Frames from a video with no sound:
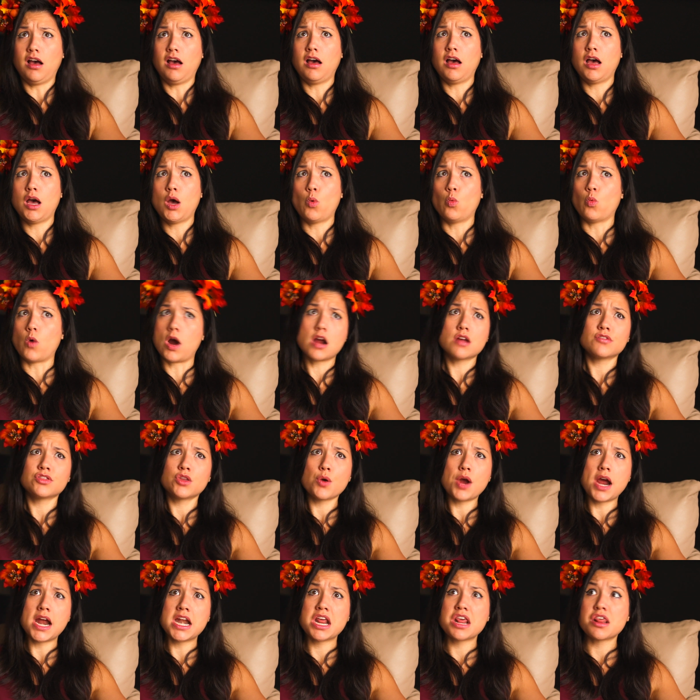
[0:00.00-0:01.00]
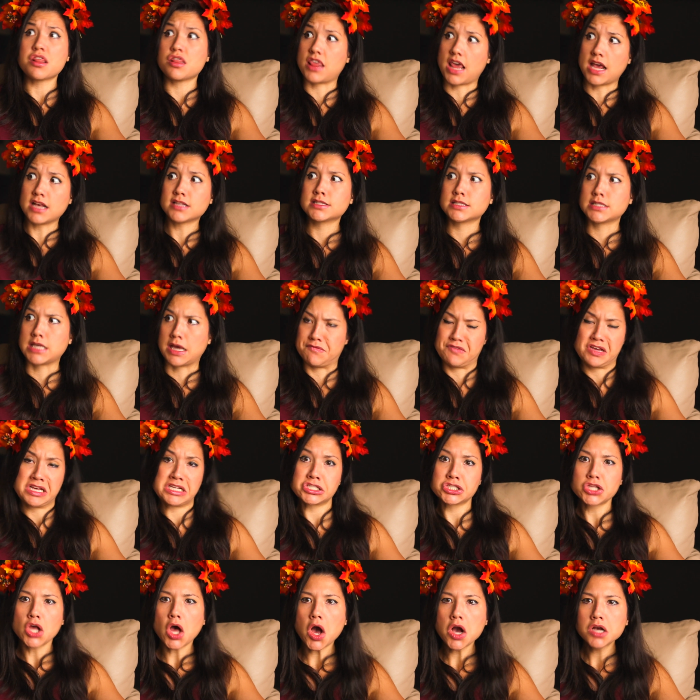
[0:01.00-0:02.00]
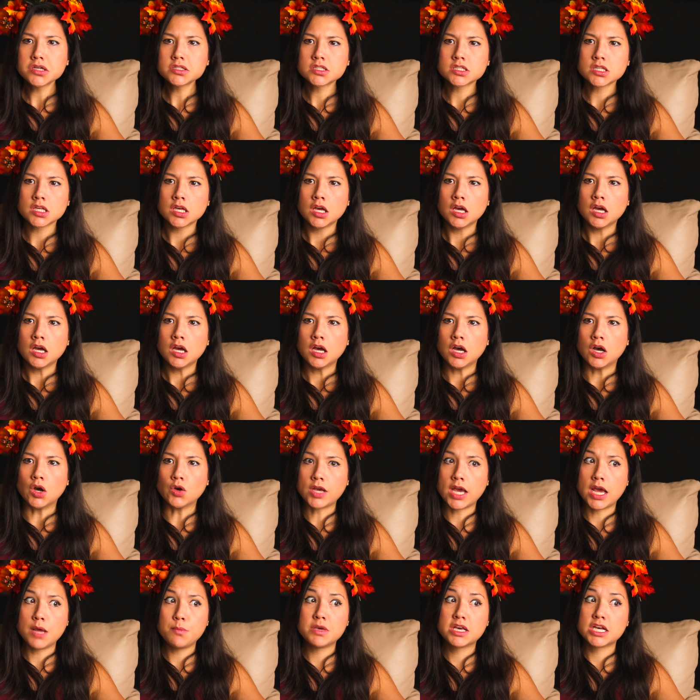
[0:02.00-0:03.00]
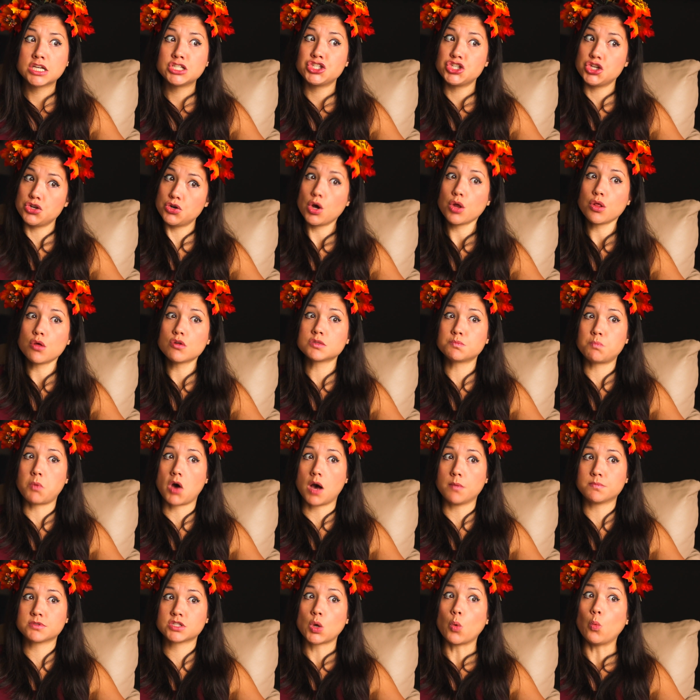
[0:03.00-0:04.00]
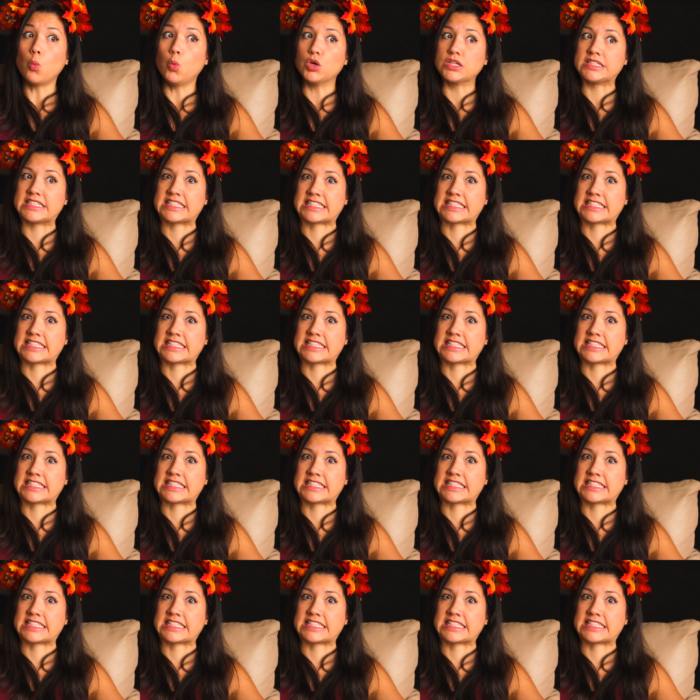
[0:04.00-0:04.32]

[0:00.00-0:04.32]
uh, why aren't there any Thanksgiving songs? Okay, because you know those bops would